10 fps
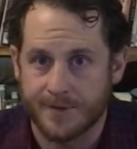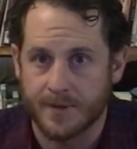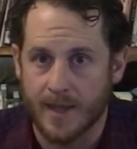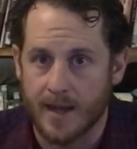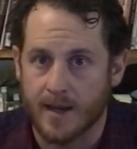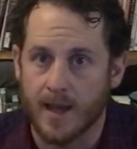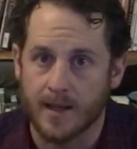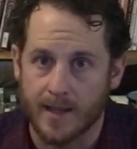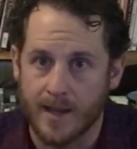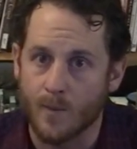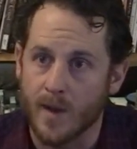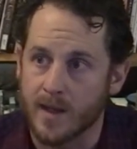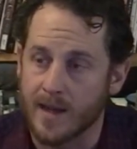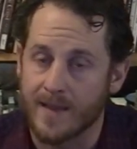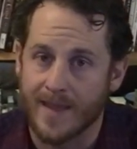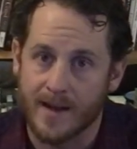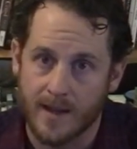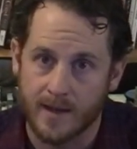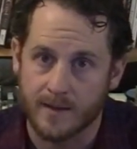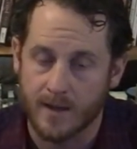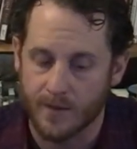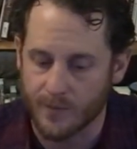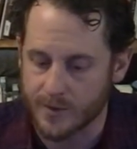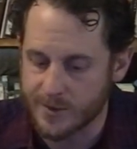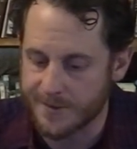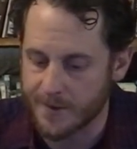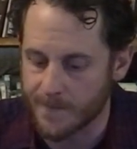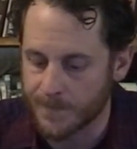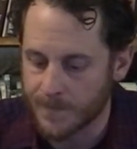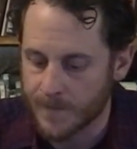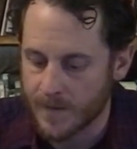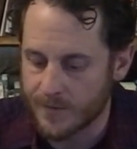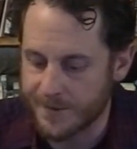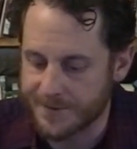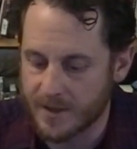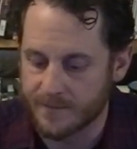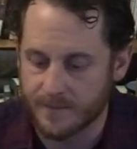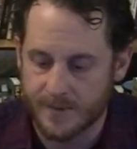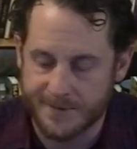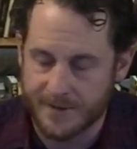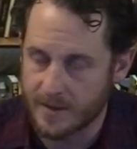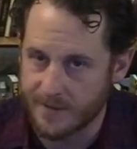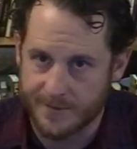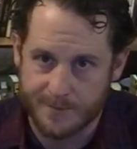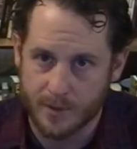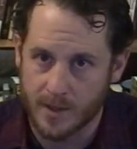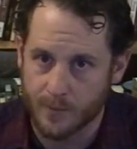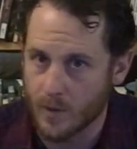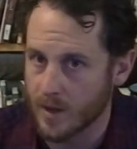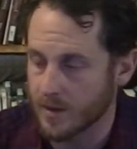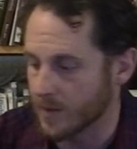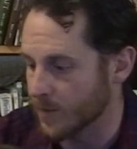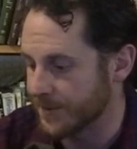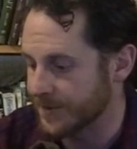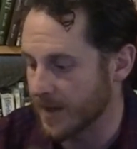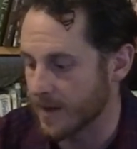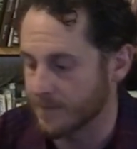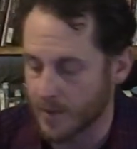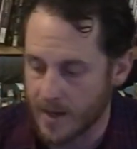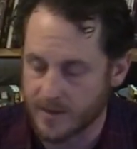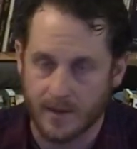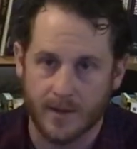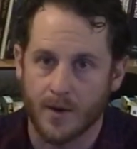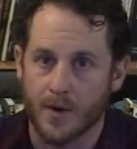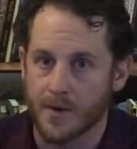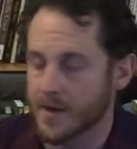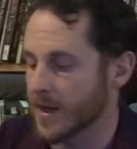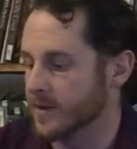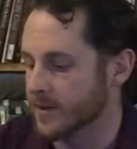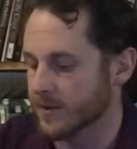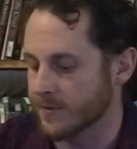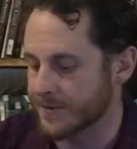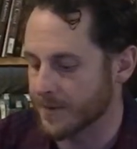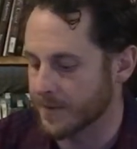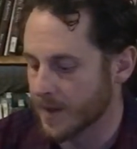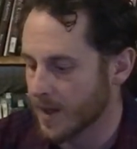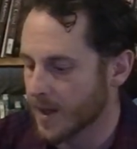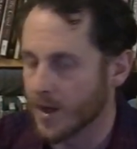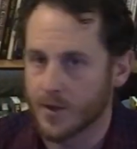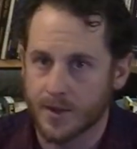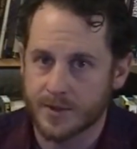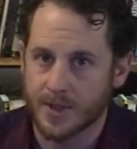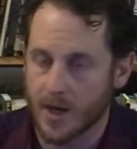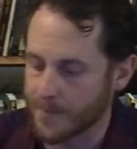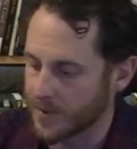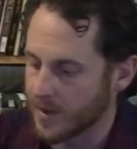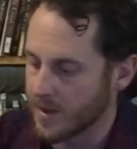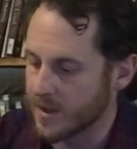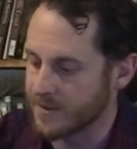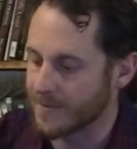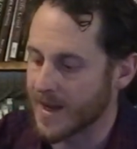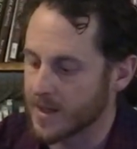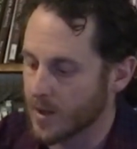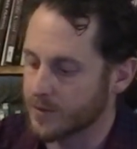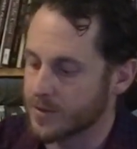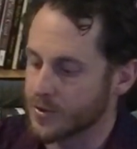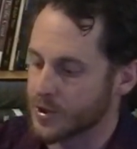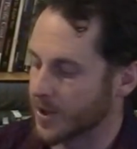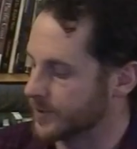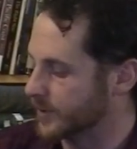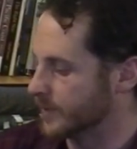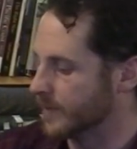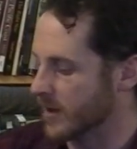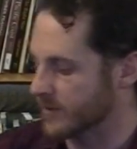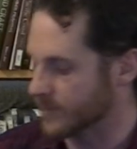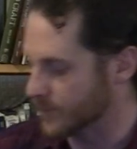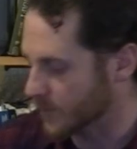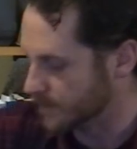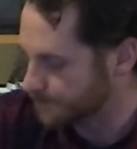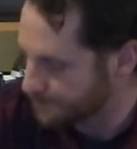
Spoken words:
to that kind of lightweight and that kind of coverage. So this can, if it's put up well, can withstand practically a hurricane too. So a good tarp is my go-to shelter as a rule.